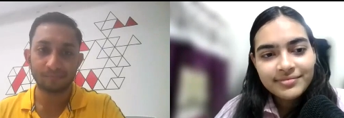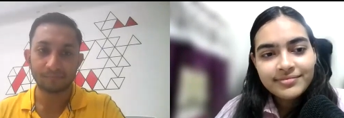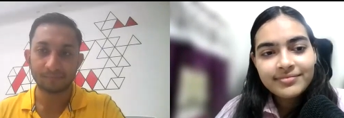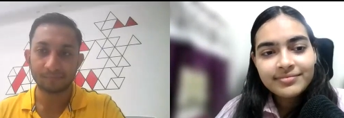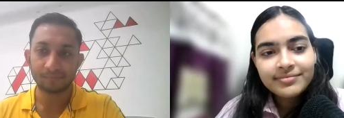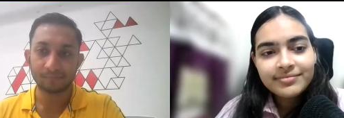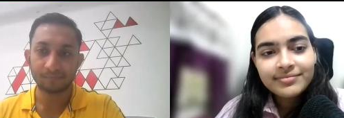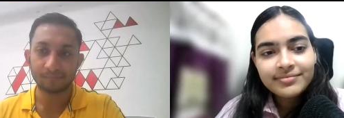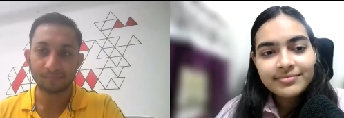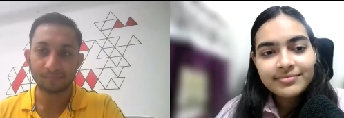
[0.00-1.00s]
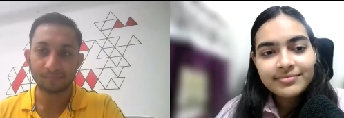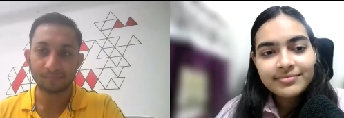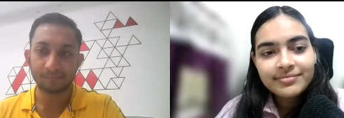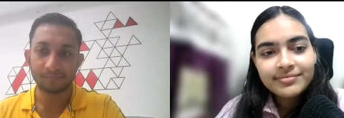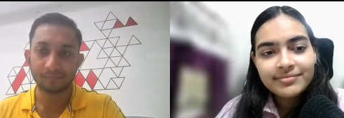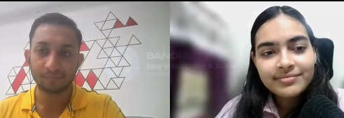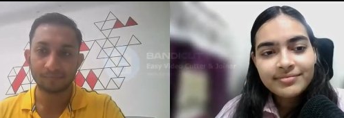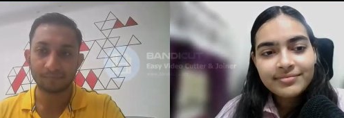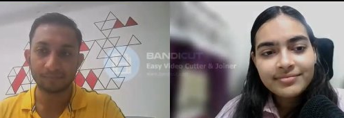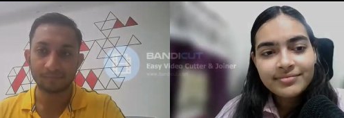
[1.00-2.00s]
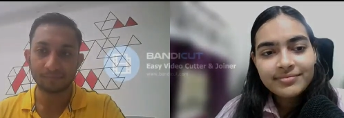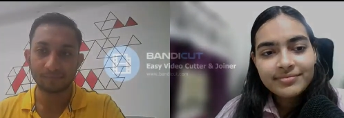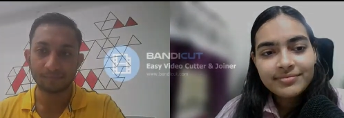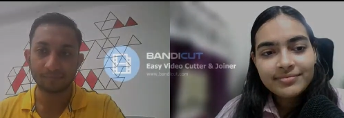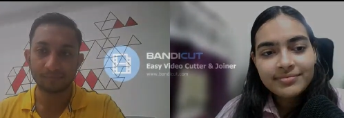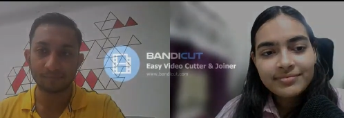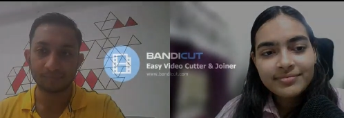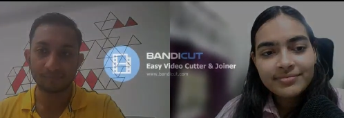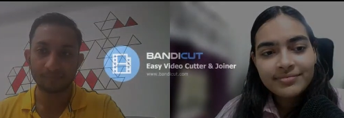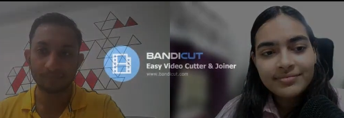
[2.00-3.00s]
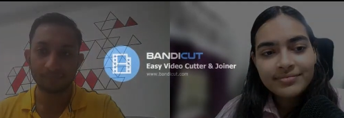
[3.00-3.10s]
Nobody speaks.